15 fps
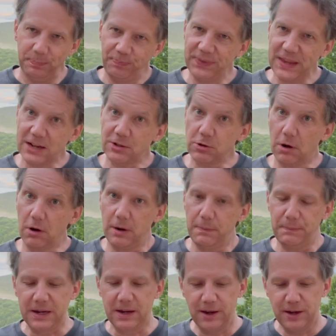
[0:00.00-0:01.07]
That's hard
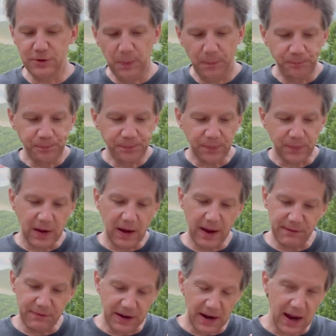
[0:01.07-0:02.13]
because I
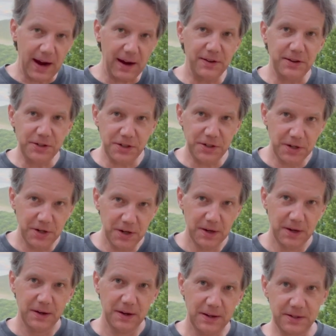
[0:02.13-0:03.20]
have an
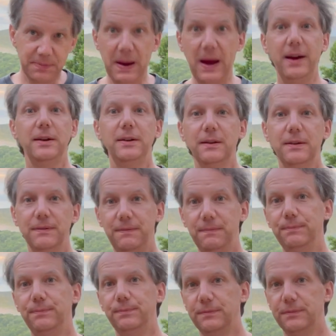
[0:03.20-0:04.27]
Irish-inspired
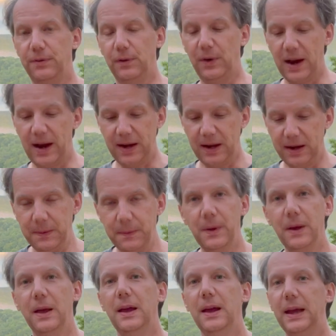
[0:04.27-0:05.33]
variety
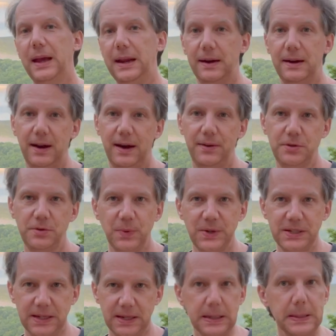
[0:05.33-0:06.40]
and an Irish
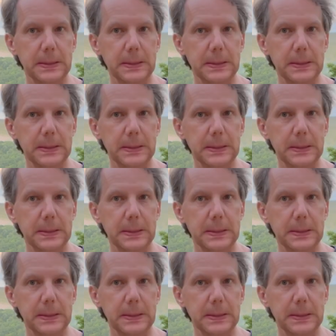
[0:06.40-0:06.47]
whiskey.